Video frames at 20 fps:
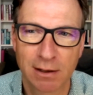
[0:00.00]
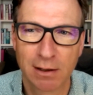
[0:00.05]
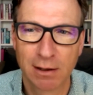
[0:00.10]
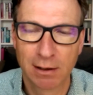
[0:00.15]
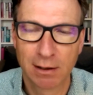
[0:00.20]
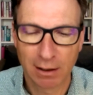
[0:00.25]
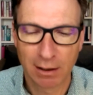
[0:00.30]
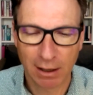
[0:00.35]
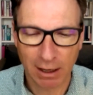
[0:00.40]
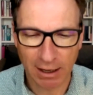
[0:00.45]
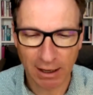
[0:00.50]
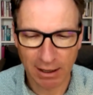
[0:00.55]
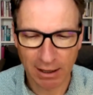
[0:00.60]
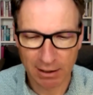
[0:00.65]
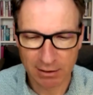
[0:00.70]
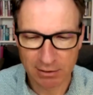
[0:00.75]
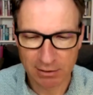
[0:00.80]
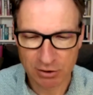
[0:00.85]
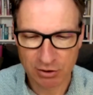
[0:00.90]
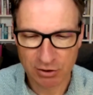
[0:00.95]

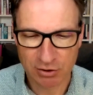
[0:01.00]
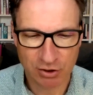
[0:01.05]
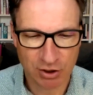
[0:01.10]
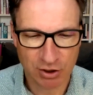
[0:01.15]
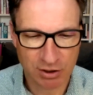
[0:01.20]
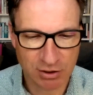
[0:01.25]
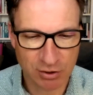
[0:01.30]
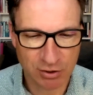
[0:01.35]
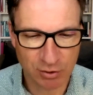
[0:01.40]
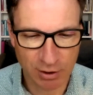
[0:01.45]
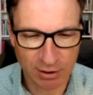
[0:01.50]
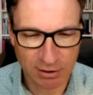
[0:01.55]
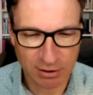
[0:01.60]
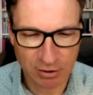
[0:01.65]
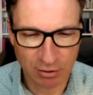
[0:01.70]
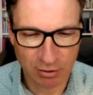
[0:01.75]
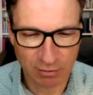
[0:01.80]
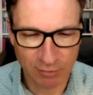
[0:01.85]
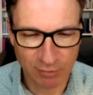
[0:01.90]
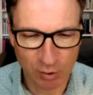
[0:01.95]
and just doing sort
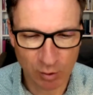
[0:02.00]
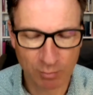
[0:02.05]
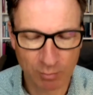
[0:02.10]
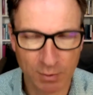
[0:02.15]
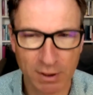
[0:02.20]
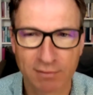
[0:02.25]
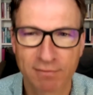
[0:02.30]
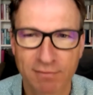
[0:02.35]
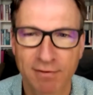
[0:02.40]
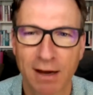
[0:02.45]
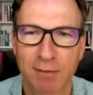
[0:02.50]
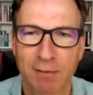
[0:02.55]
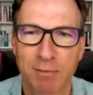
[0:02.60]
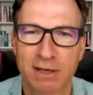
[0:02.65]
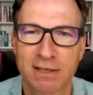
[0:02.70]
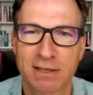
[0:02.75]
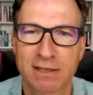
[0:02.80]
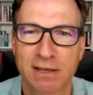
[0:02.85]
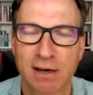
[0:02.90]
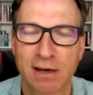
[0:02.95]
of normally family
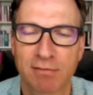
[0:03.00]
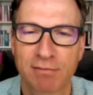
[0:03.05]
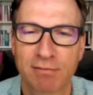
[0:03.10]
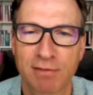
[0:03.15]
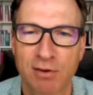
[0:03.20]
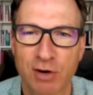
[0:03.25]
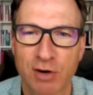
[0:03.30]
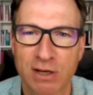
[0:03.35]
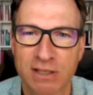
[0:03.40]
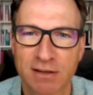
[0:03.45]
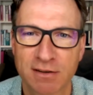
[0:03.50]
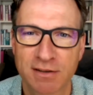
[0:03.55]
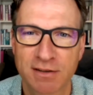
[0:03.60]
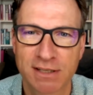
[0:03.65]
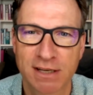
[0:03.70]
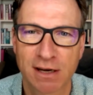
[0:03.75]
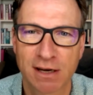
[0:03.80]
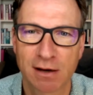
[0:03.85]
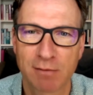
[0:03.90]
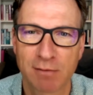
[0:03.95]
stuff the rest of the
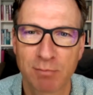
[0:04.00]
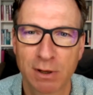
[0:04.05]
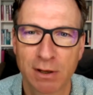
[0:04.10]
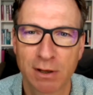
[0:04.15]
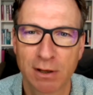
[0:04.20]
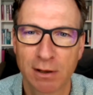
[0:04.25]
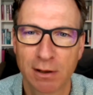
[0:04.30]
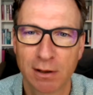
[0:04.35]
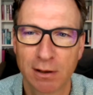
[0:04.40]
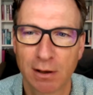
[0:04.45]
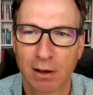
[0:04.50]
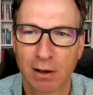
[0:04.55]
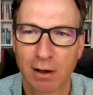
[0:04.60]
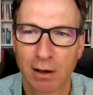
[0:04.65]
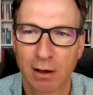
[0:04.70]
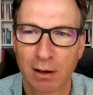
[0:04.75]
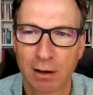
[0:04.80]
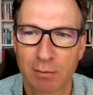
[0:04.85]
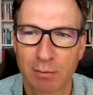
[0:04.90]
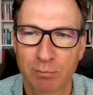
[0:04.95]
time.
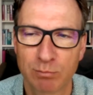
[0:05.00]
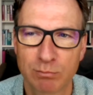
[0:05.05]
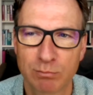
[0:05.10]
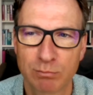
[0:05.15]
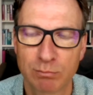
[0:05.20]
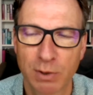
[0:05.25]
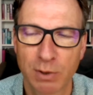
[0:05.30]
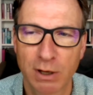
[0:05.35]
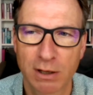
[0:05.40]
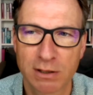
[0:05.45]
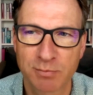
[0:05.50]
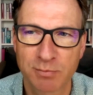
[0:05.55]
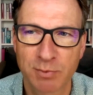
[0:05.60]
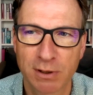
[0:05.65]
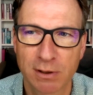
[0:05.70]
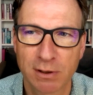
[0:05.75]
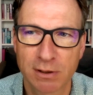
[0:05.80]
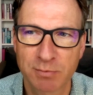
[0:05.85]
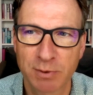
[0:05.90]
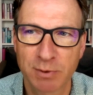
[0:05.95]
But it's
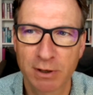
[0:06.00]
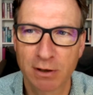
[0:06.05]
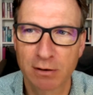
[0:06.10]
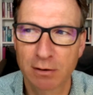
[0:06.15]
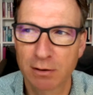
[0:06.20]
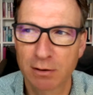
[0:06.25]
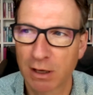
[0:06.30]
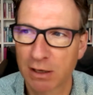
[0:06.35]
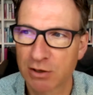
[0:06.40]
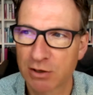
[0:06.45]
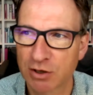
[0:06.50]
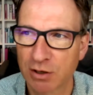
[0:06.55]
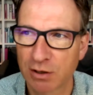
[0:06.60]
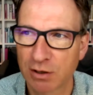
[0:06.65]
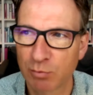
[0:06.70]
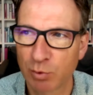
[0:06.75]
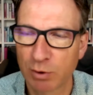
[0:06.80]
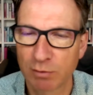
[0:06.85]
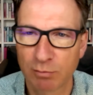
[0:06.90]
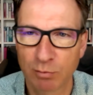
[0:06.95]
been good, actually.
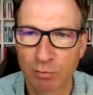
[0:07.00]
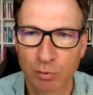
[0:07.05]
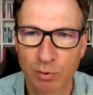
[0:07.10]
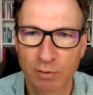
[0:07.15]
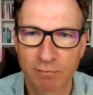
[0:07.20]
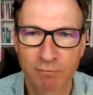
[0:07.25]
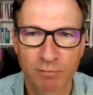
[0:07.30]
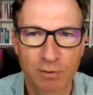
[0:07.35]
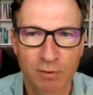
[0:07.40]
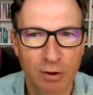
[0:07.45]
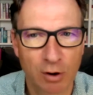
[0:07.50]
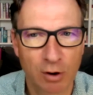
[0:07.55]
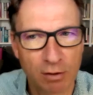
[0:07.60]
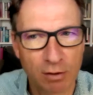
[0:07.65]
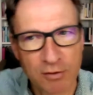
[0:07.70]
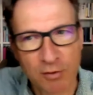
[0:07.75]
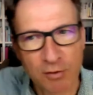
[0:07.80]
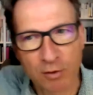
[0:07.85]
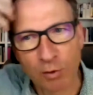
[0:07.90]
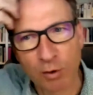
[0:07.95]
We've got
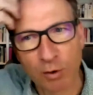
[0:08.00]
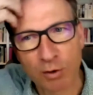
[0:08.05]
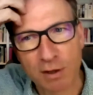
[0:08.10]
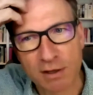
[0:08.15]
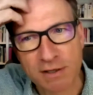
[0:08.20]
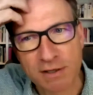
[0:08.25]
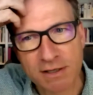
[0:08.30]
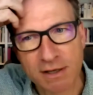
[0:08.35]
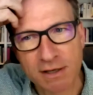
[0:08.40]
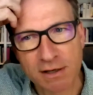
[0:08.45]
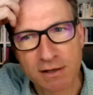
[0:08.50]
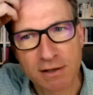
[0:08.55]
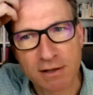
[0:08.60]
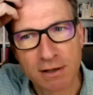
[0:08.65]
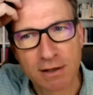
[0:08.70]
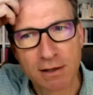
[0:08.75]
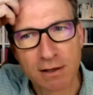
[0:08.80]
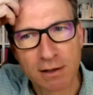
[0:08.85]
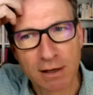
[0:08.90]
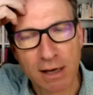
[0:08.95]
through all this, and
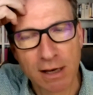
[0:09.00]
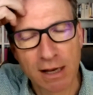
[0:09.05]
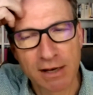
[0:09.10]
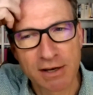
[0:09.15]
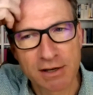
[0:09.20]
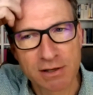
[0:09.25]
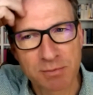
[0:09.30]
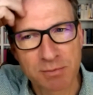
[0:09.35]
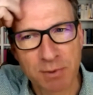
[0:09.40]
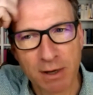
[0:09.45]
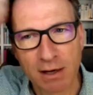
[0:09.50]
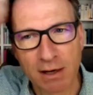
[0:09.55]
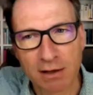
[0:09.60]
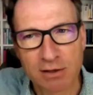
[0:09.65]
London's beginning to